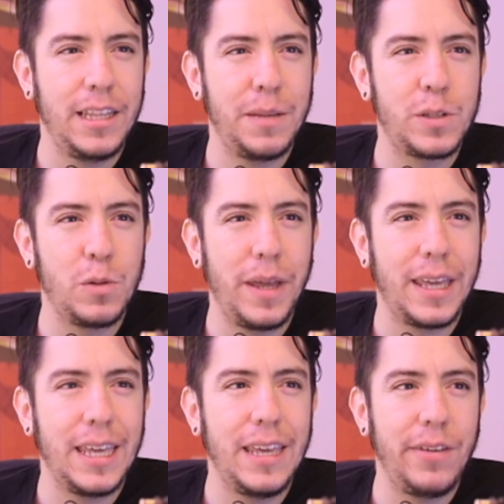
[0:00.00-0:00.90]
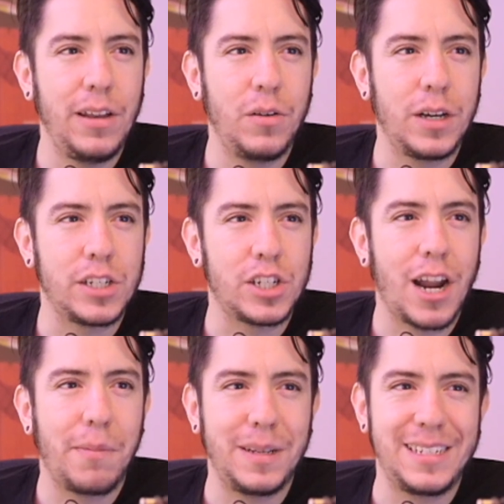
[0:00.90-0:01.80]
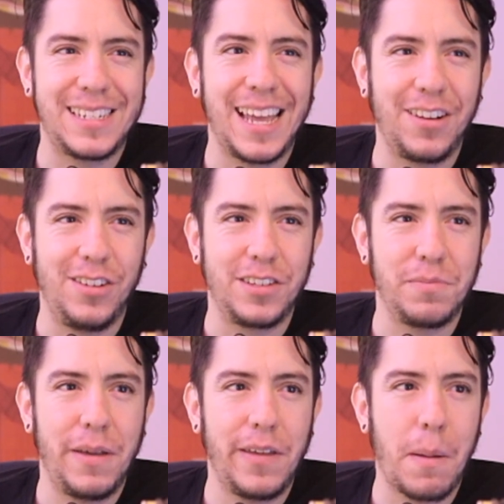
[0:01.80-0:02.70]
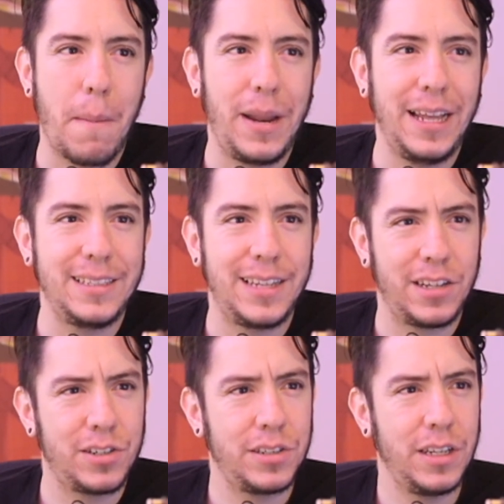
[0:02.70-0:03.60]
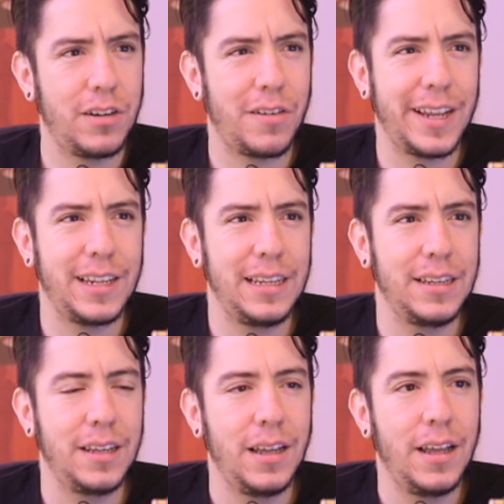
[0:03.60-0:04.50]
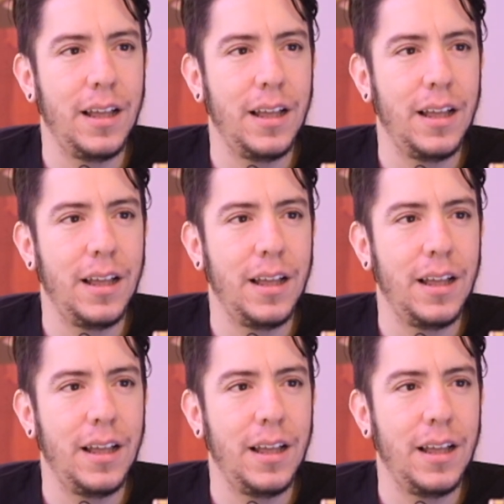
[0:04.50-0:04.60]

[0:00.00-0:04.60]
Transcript: Any tips to make Eevee look as sharp as Cycles? Maybe I'm applying textures incorrectly.